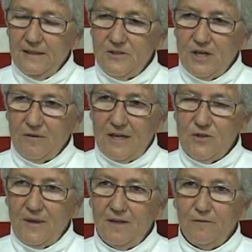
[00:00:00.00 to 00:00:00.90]
And she
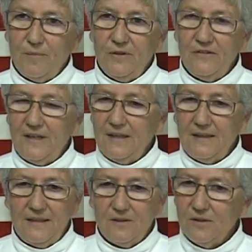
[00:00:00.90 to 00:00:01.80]
graduated from
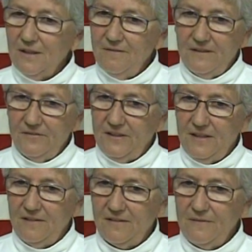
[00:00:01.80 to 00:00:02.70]
UCLA early
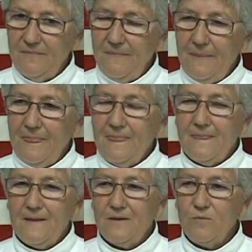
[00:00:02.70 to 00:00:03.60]
50s
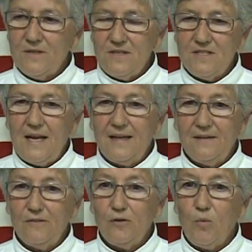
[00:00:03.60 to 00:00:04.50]
and was
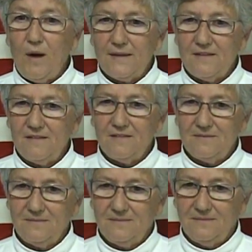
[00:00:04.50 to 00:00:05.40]
assigned to Watts.
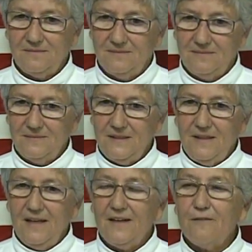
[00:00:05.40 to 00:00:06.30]

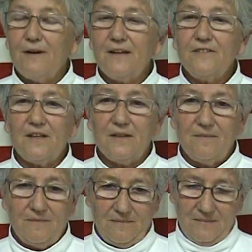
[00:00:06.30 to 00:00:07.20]
And her father said,
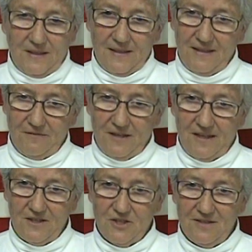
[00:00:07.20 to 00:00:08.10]
I have
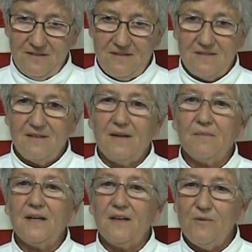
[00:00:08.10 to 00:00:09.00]
connections.
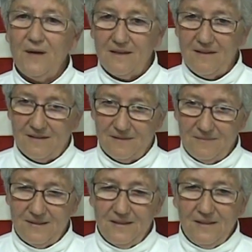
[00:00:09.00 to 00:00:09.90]
I'm getting you out of there.
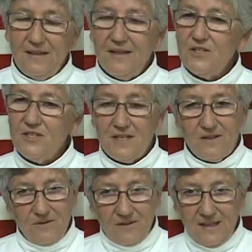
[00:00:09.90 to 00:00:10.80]
And she
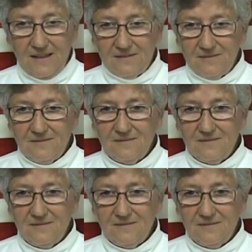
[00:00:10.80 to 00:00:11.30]
said, No, you're not.